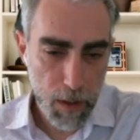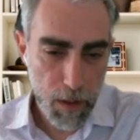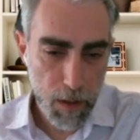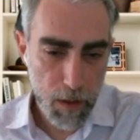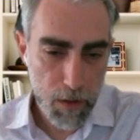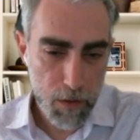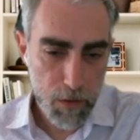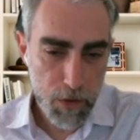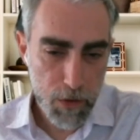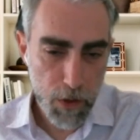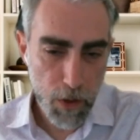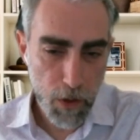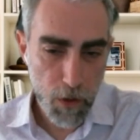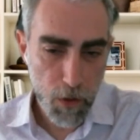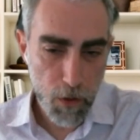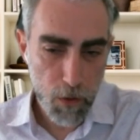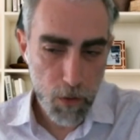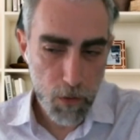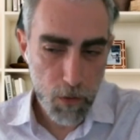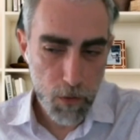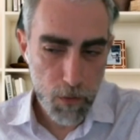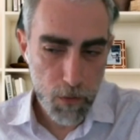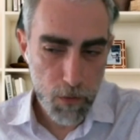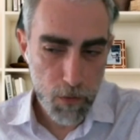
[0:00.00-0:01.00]

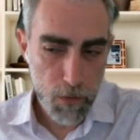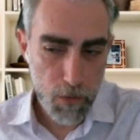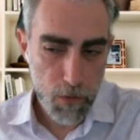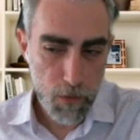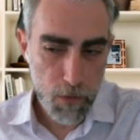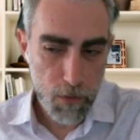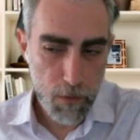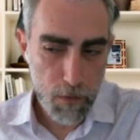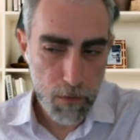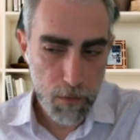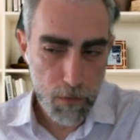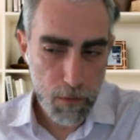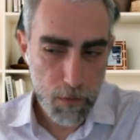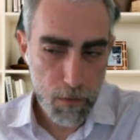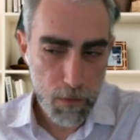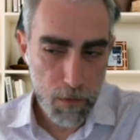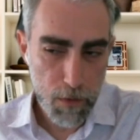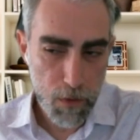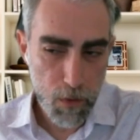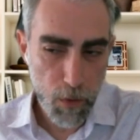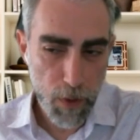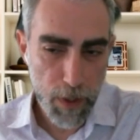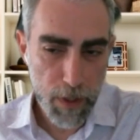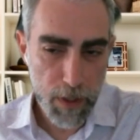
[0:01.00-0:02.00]
So
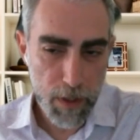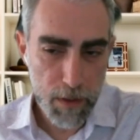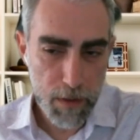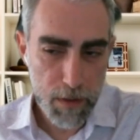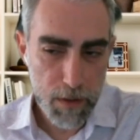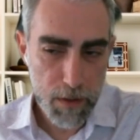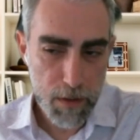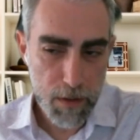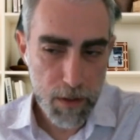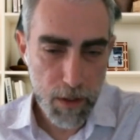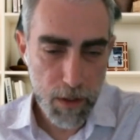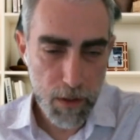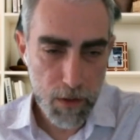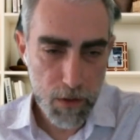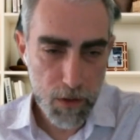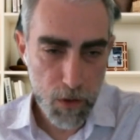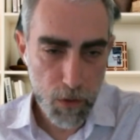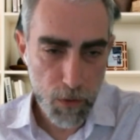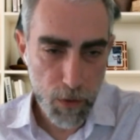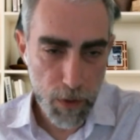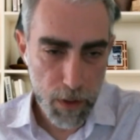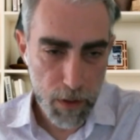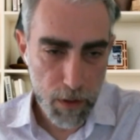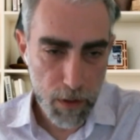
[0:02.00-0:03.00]
the way the skills are
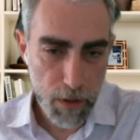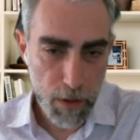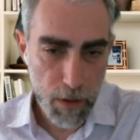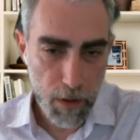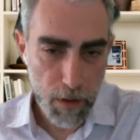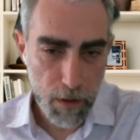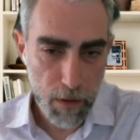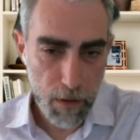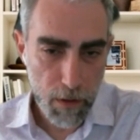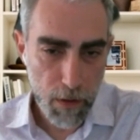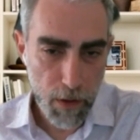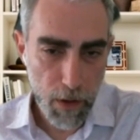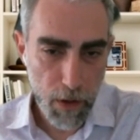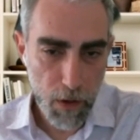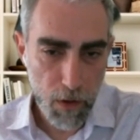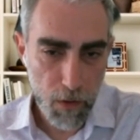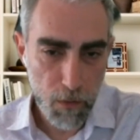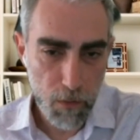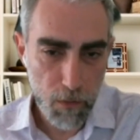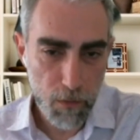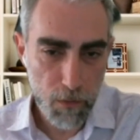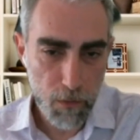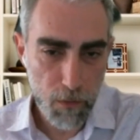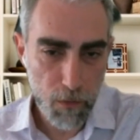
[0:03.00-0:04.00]
written, they're
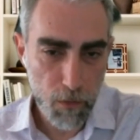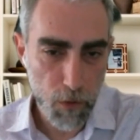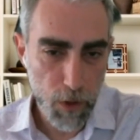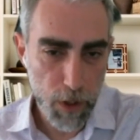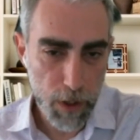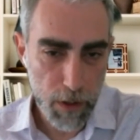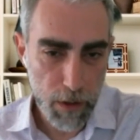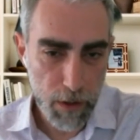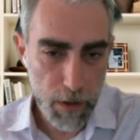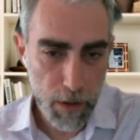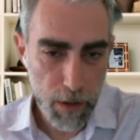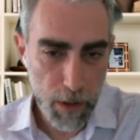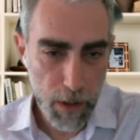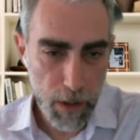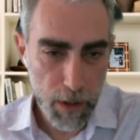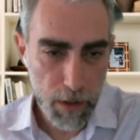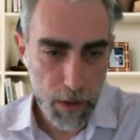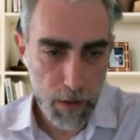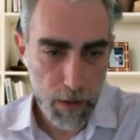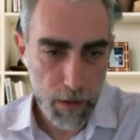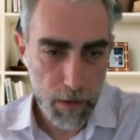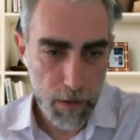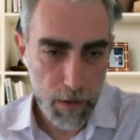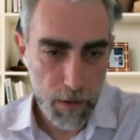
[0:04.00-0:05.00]
written
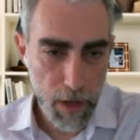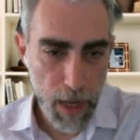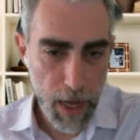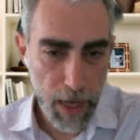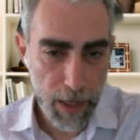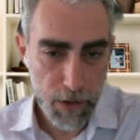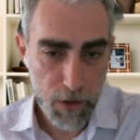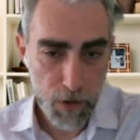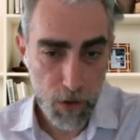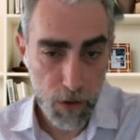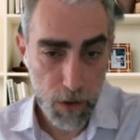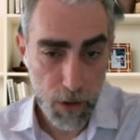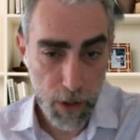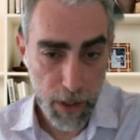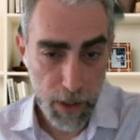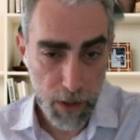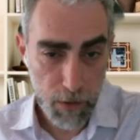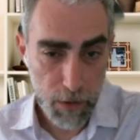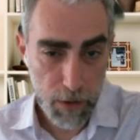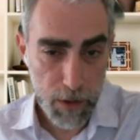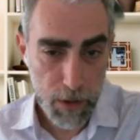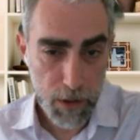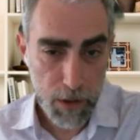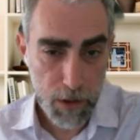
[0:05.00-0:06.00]
in natural
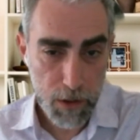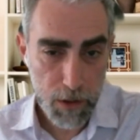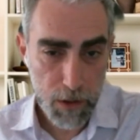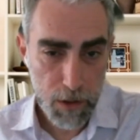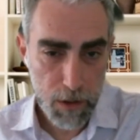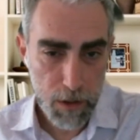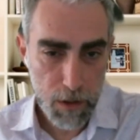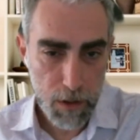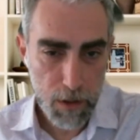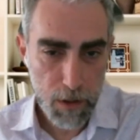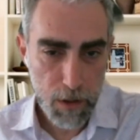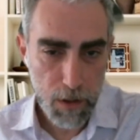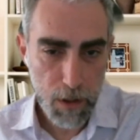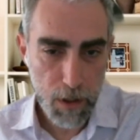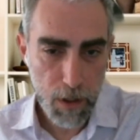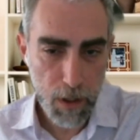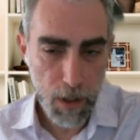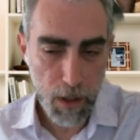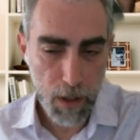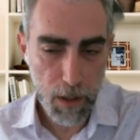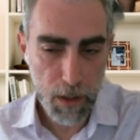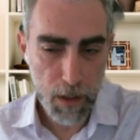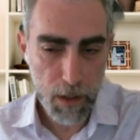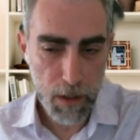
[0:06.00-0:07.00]
language,
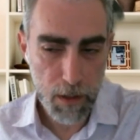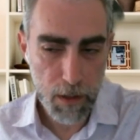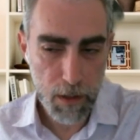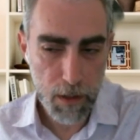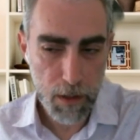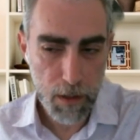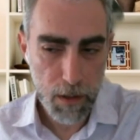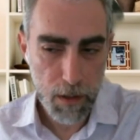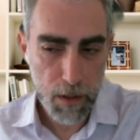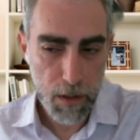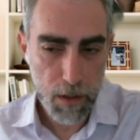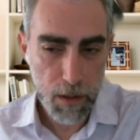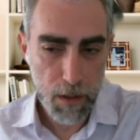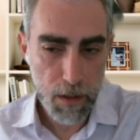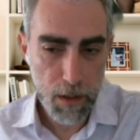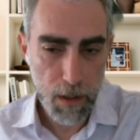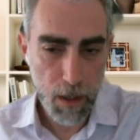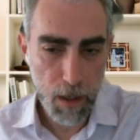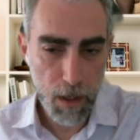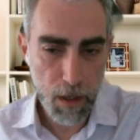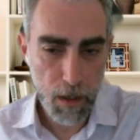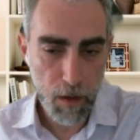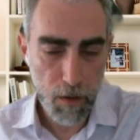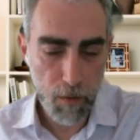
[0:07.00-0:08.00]
and
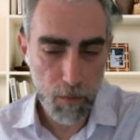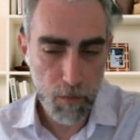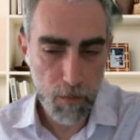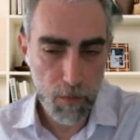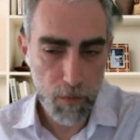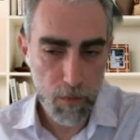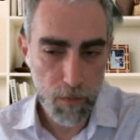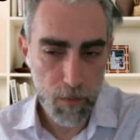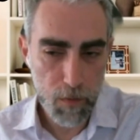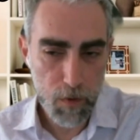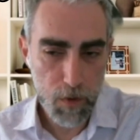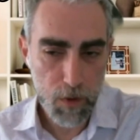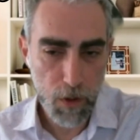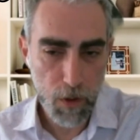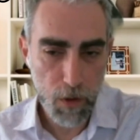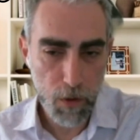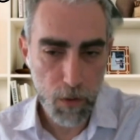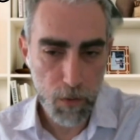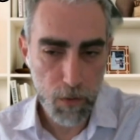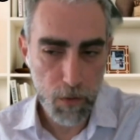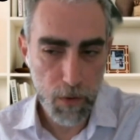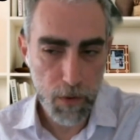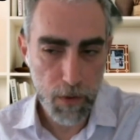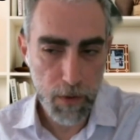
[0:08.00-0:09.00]

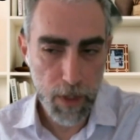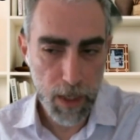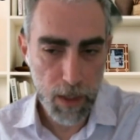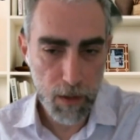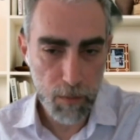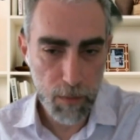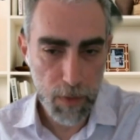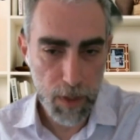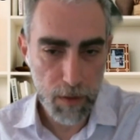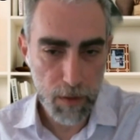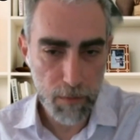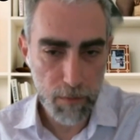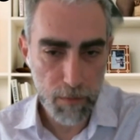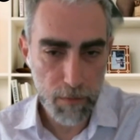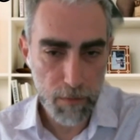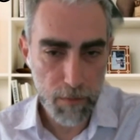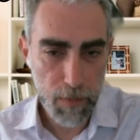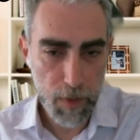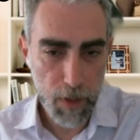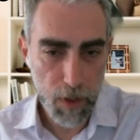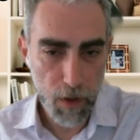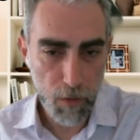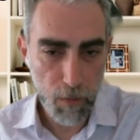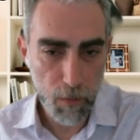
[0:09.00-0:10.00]
so they can be
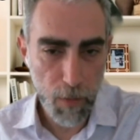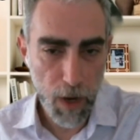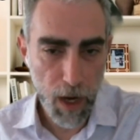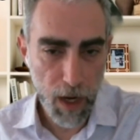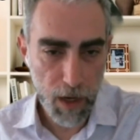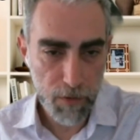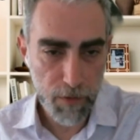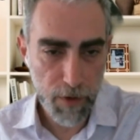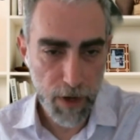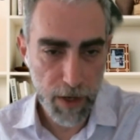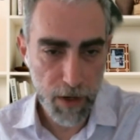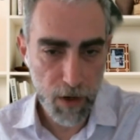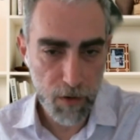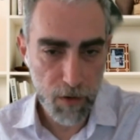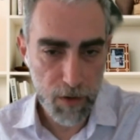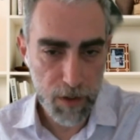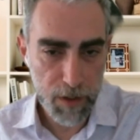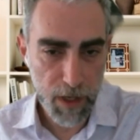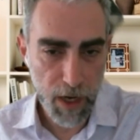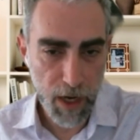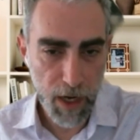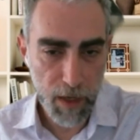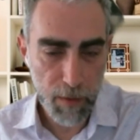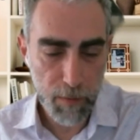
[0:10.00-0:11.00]
modified over
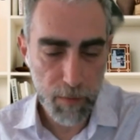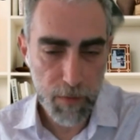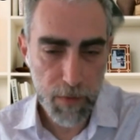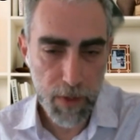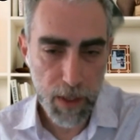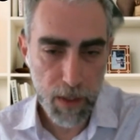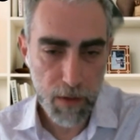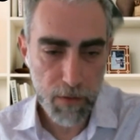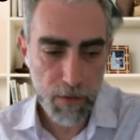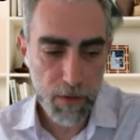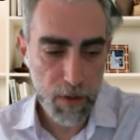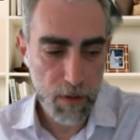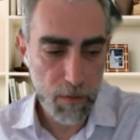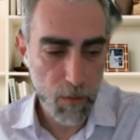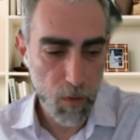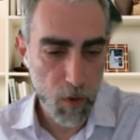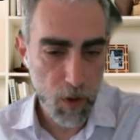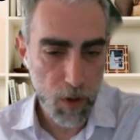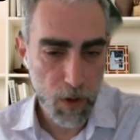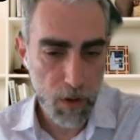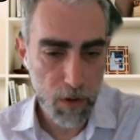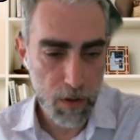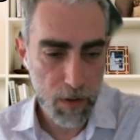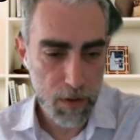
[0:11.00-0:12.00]
time. Think of it
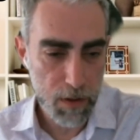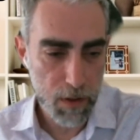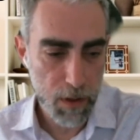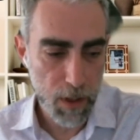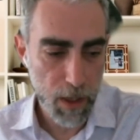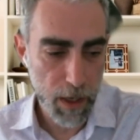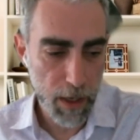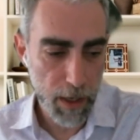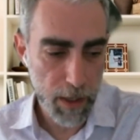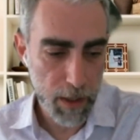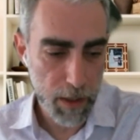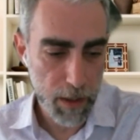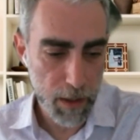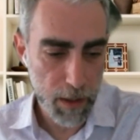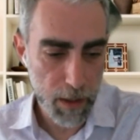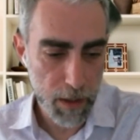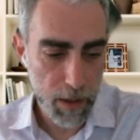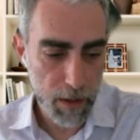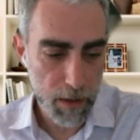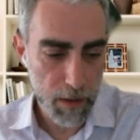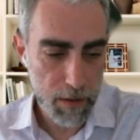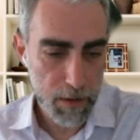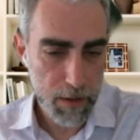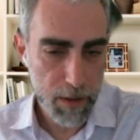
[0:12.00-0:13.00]
more as like
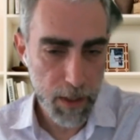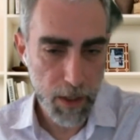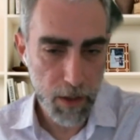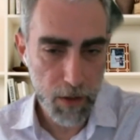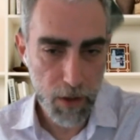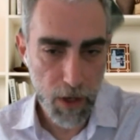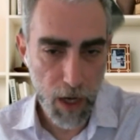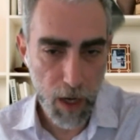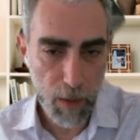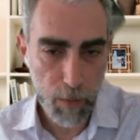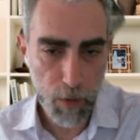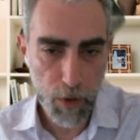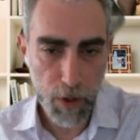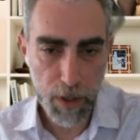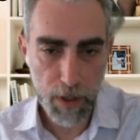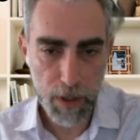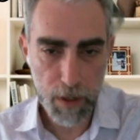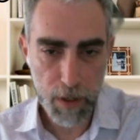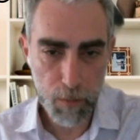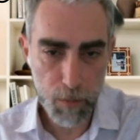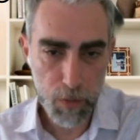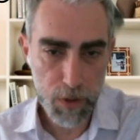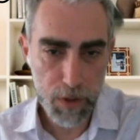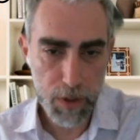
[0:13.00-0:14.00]
a standard
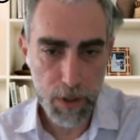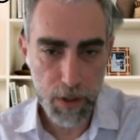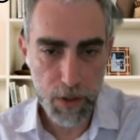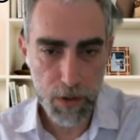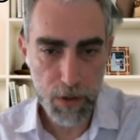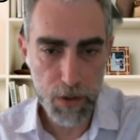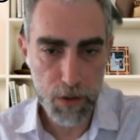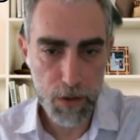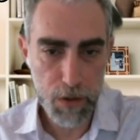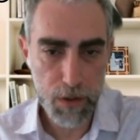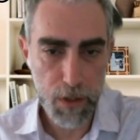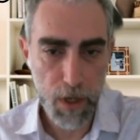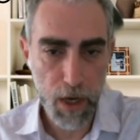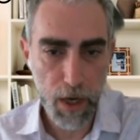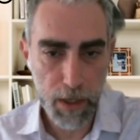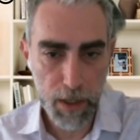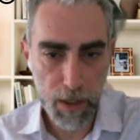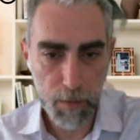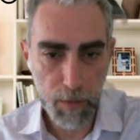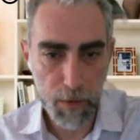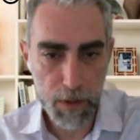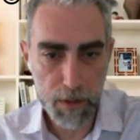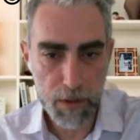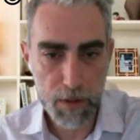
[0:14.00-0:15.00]
operating procedures
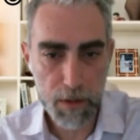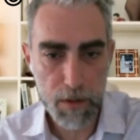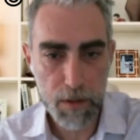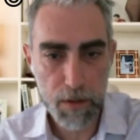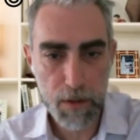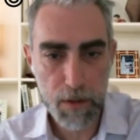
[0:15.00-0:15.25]
document